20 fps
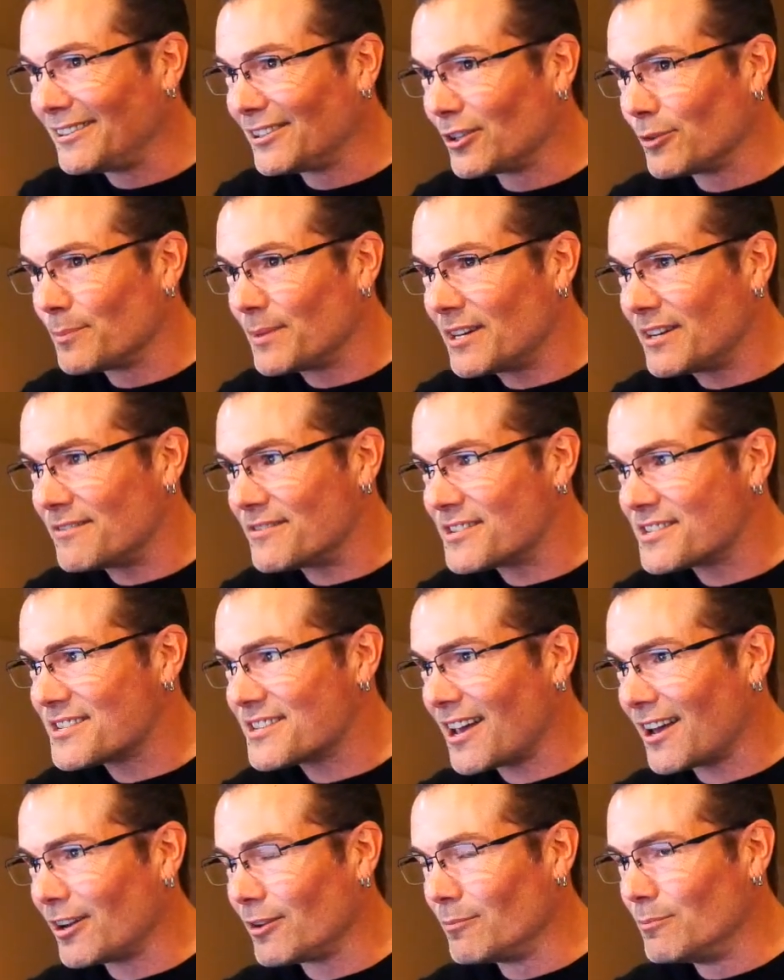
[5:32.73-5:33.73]
little bit of
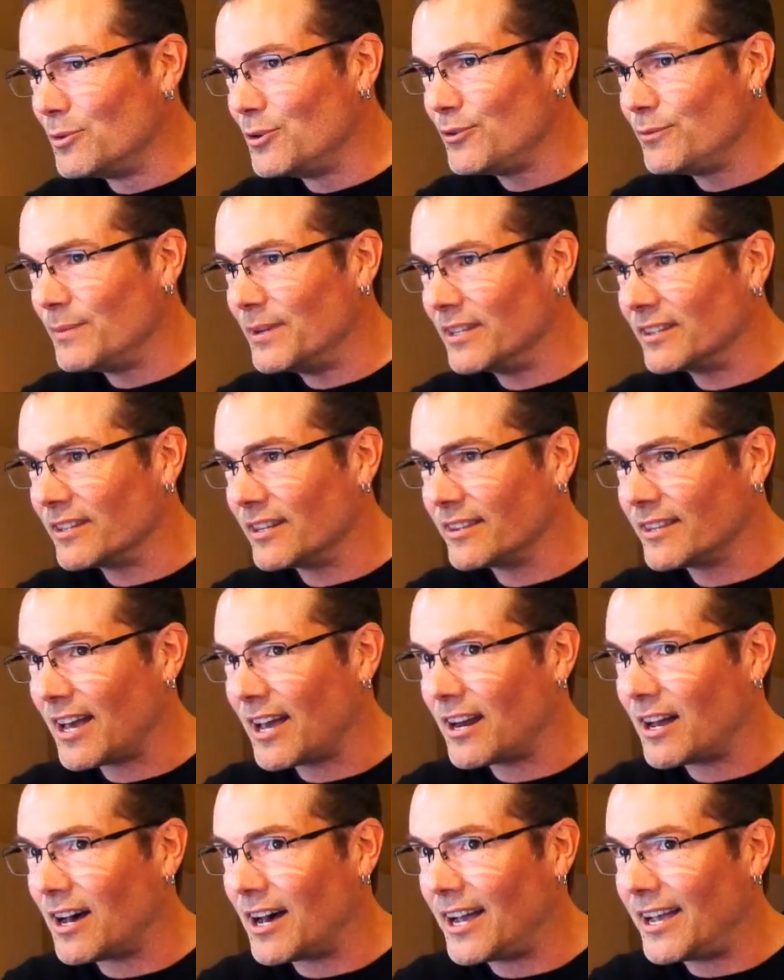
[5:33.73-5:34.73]
subtle movement that
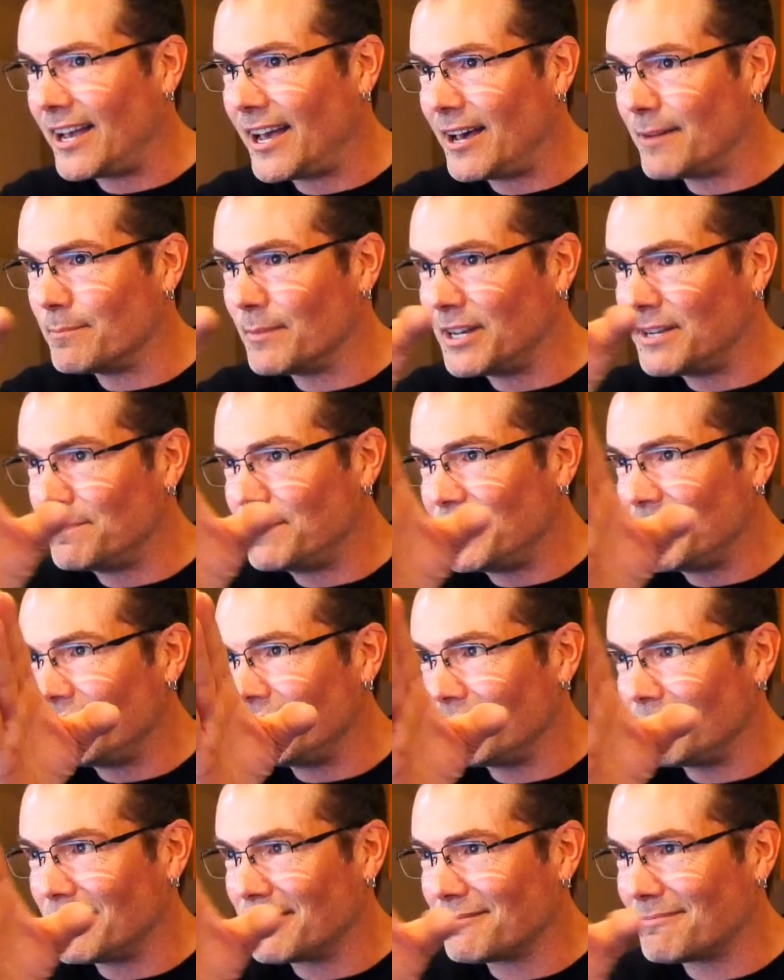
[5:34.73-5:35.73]
hi-hat might
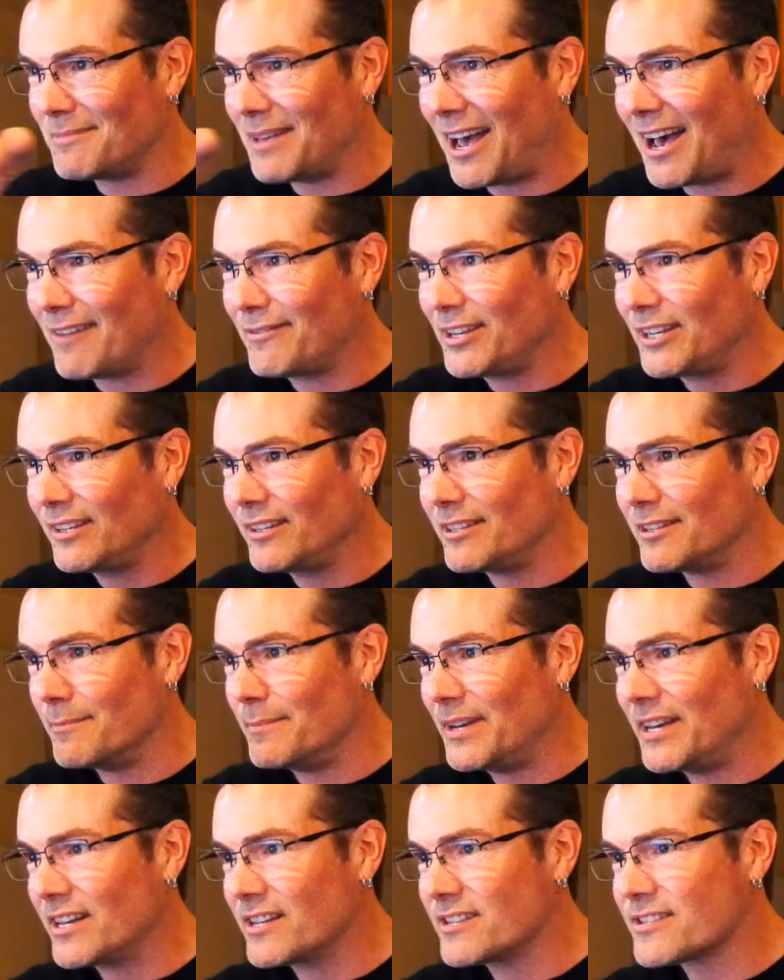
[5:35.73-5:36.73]
be having in the
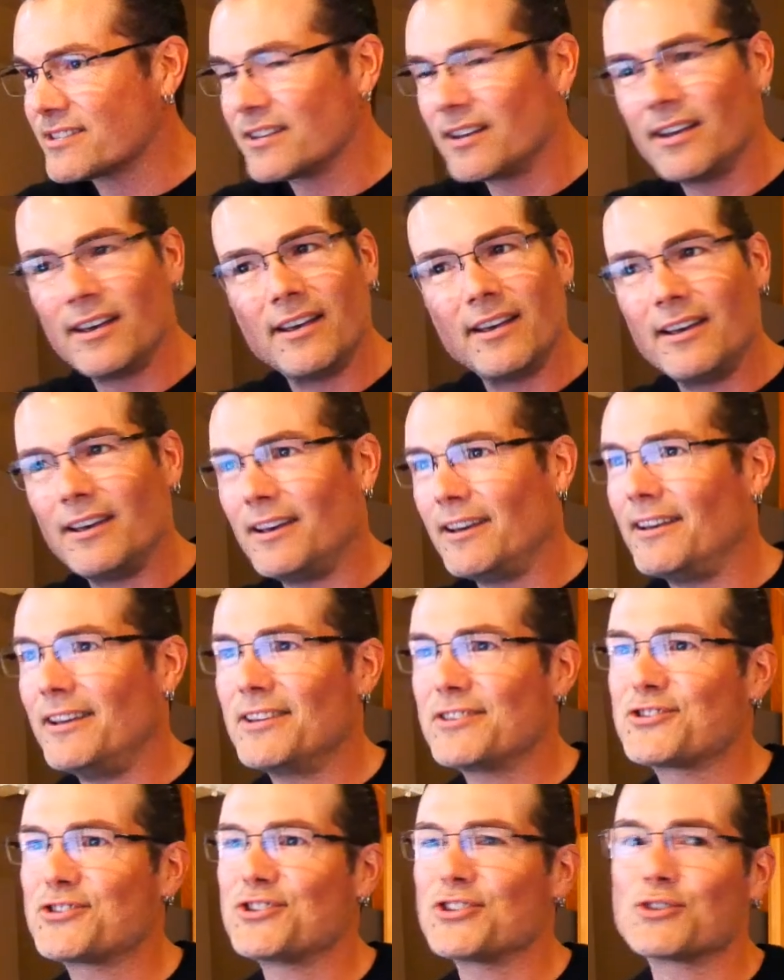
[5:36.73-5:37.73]
mix,
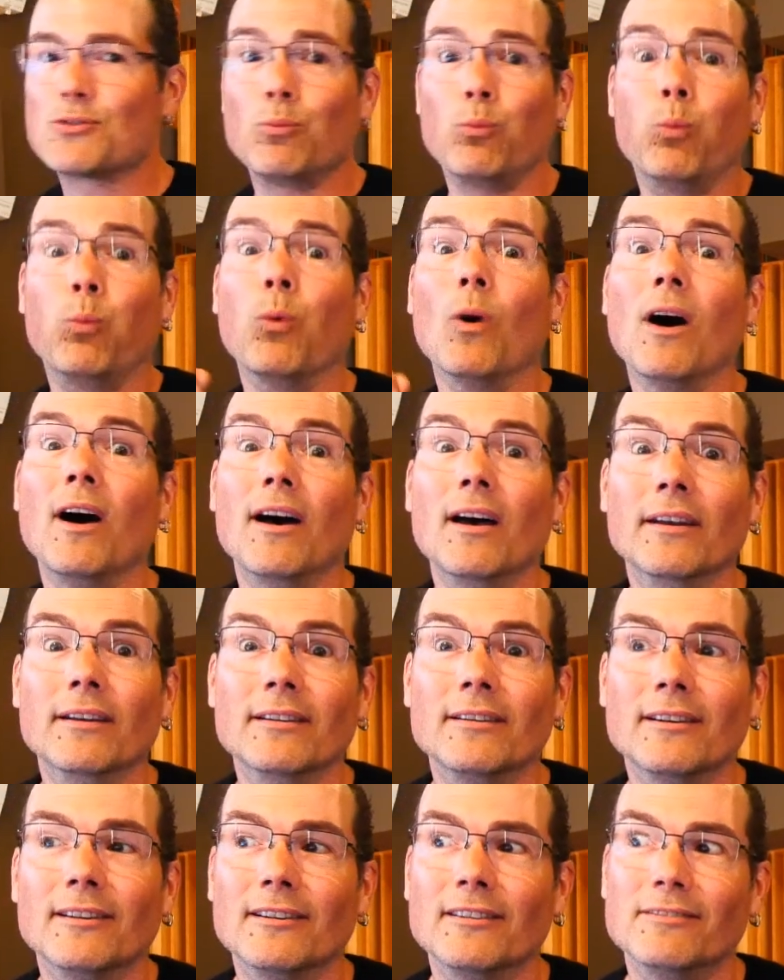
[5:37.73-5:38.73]
it's just
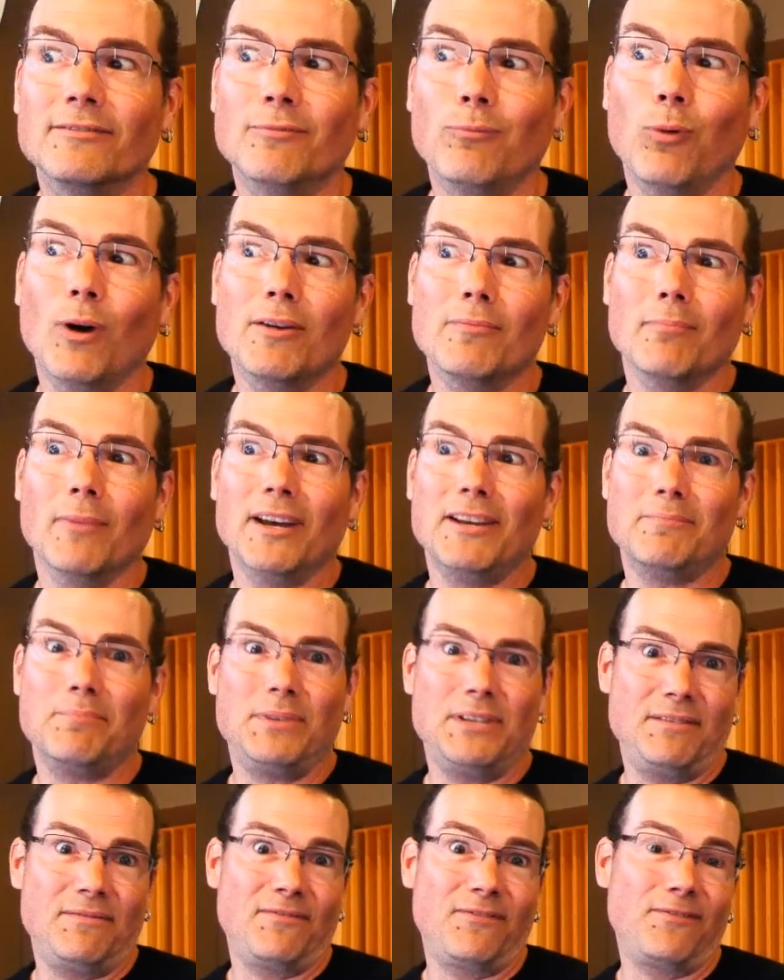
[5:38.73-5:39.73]
one of what might
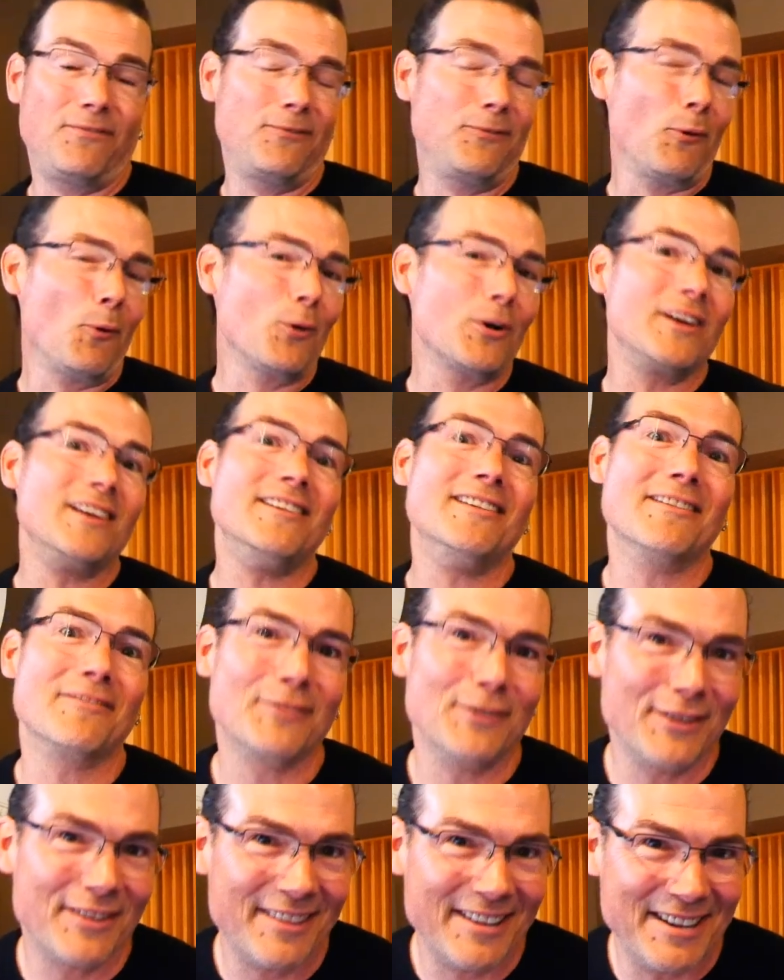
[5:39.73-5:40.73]
be 40
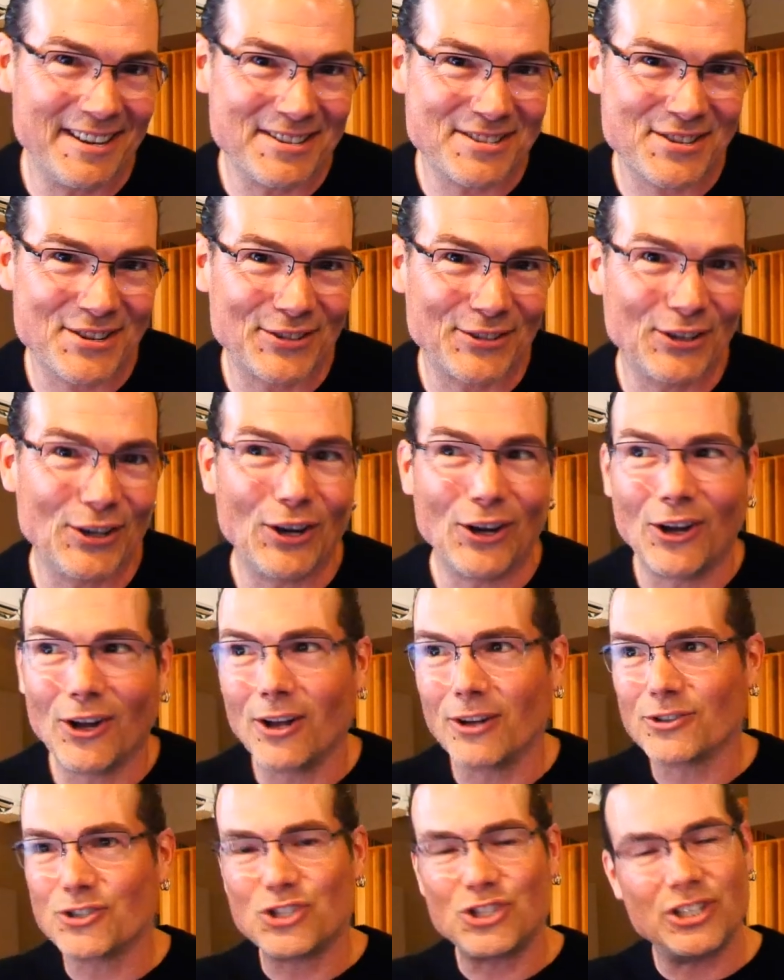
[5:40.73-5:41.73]
different things that are
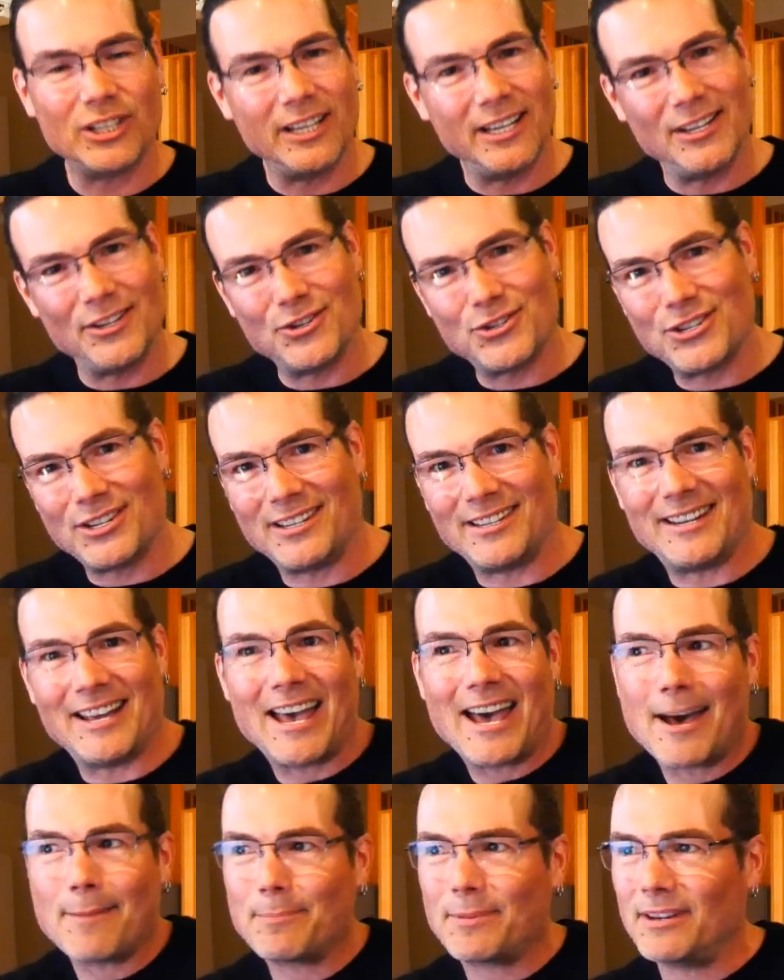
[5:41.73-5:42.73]
all changing
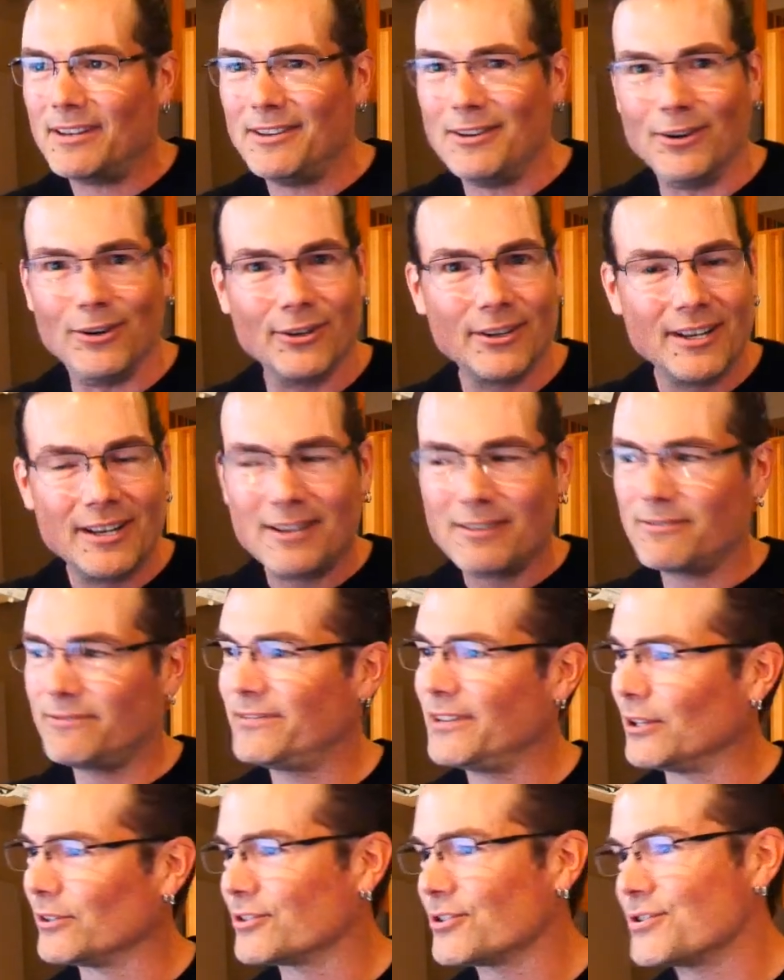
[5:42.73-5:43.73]
and
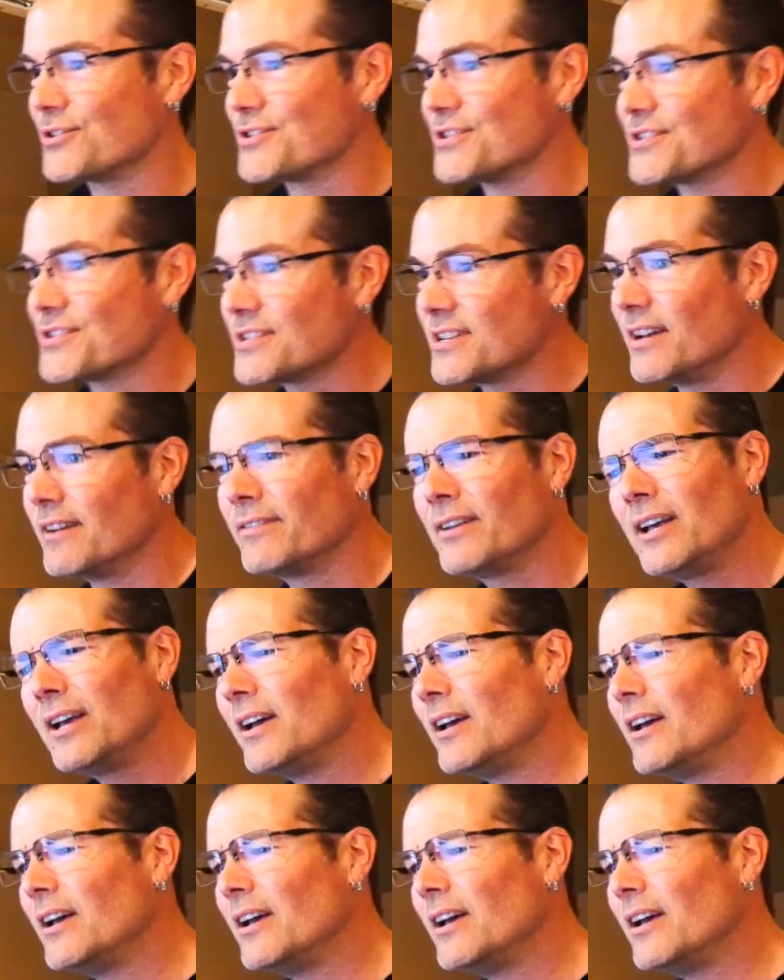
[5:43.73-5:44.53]
filters and stuff.